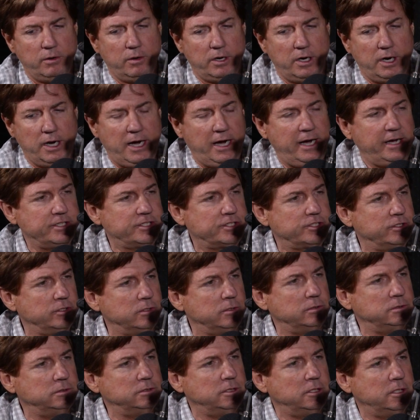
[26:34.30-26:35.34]
high
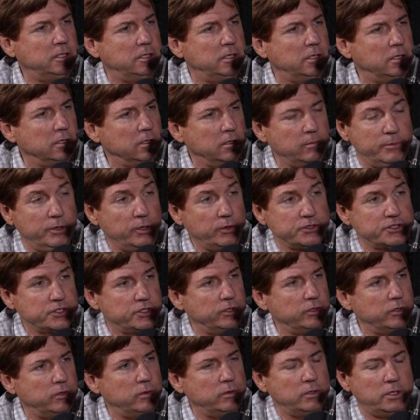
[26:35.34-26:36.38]
school or a middle
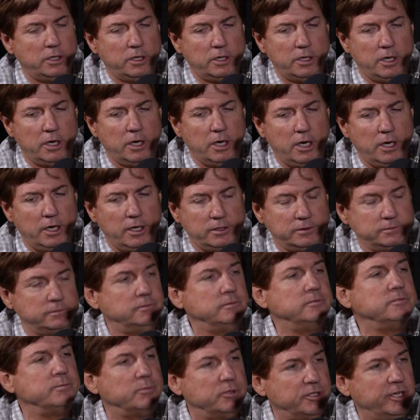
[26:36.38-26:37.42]
school,
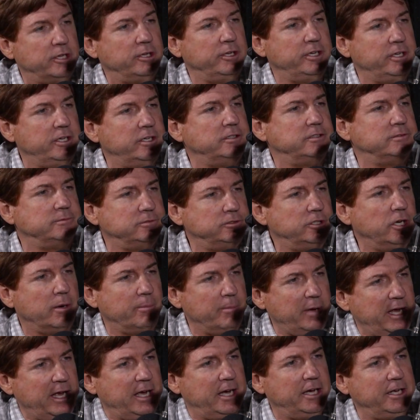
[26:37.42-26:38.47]
particularly
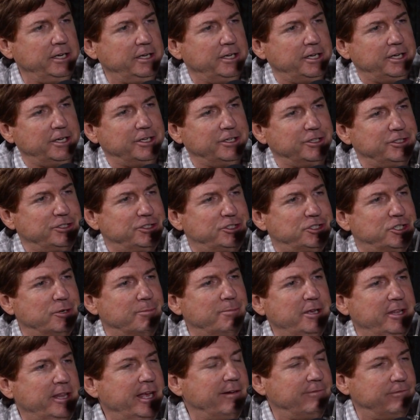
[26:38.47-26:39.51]
young man, to
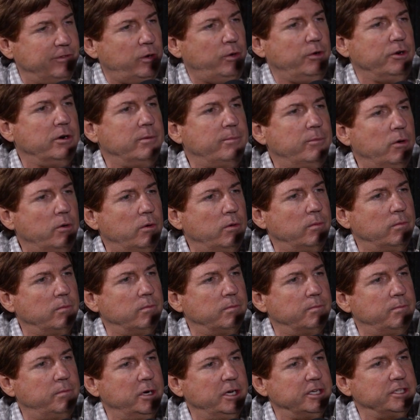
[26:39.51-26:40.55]
be that vulnerable,
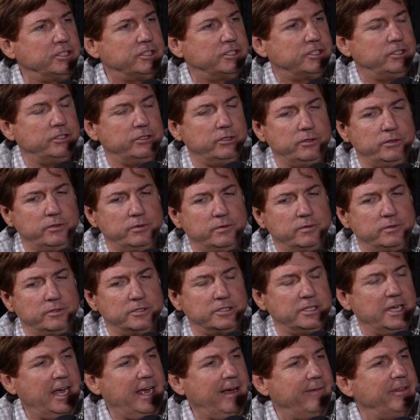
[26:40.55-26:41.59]
but to
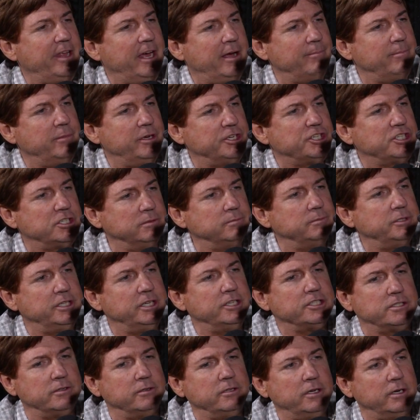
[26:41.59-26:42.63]
have that mission. But
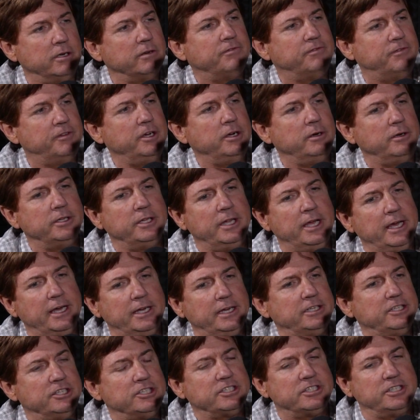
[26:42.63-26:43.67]
there's a lot of fear in
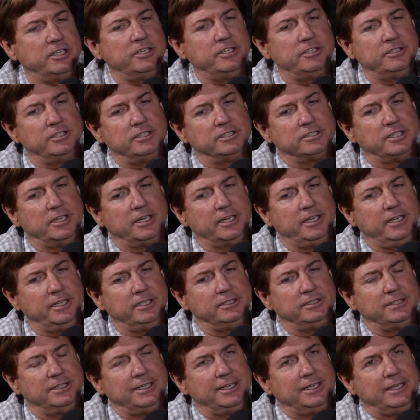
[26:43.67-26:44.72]
that, and just like
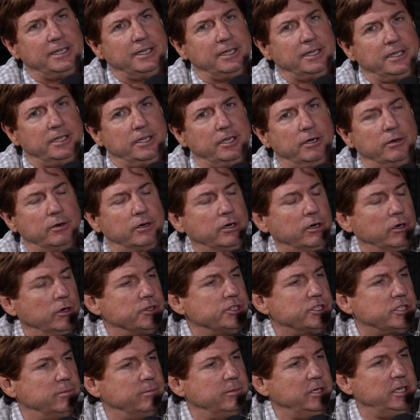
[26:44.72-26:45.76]
it
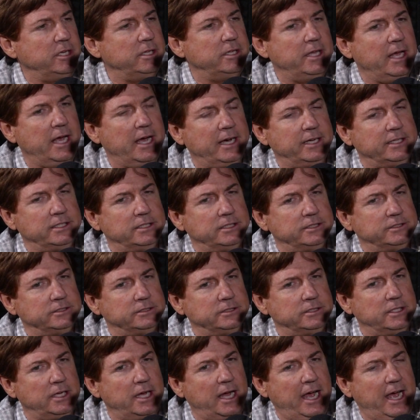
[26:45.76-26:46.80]
occurs to me that
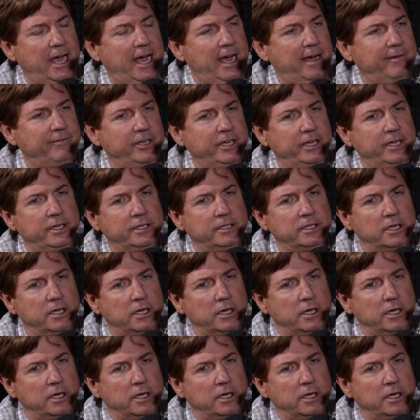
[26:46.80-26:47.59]
having